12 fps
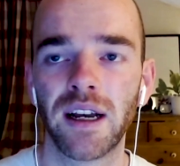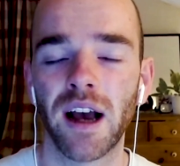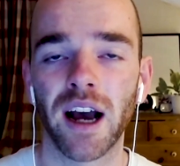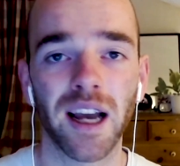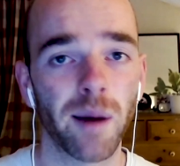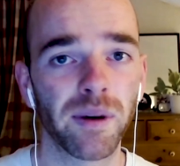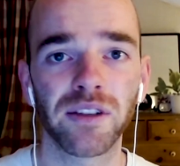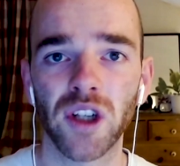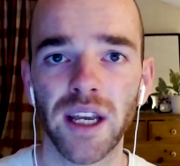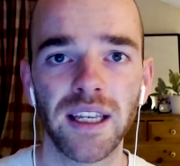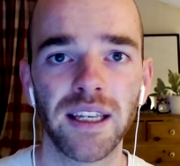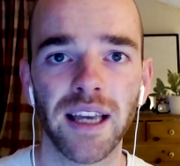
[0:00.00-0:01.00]
a couple of
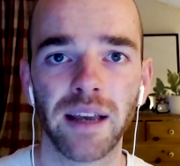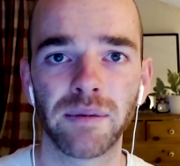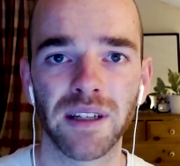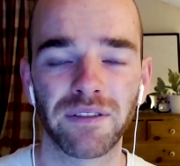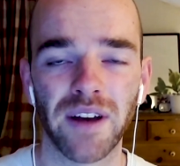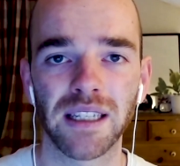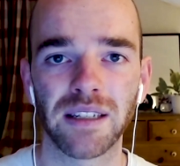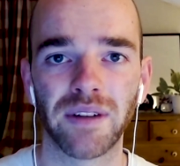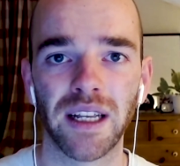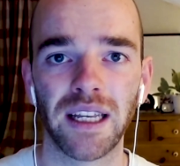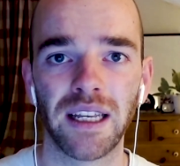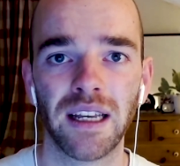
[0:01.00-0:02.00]
shaky games
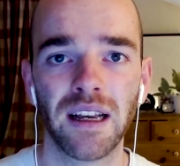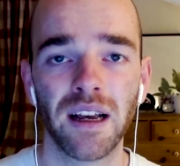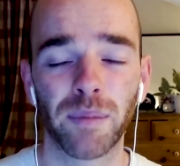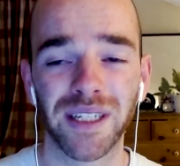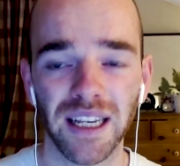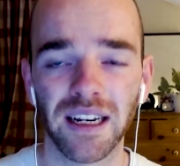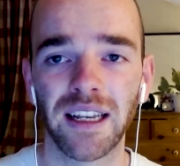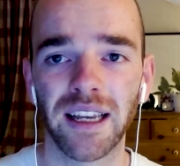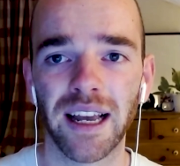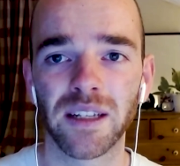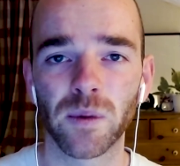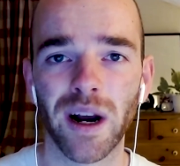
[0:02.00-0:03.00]
defensively, particularly
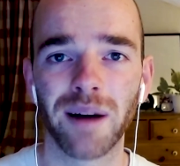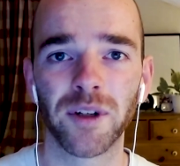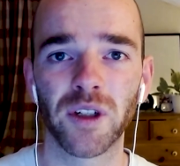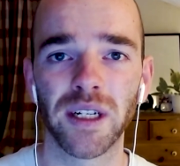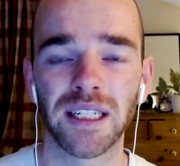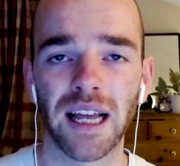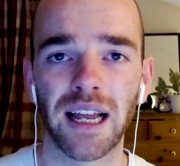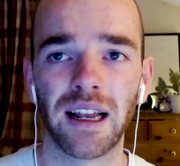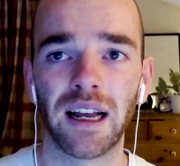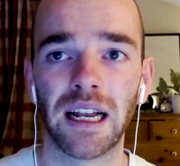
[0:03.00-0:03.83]
against Real Madrid in that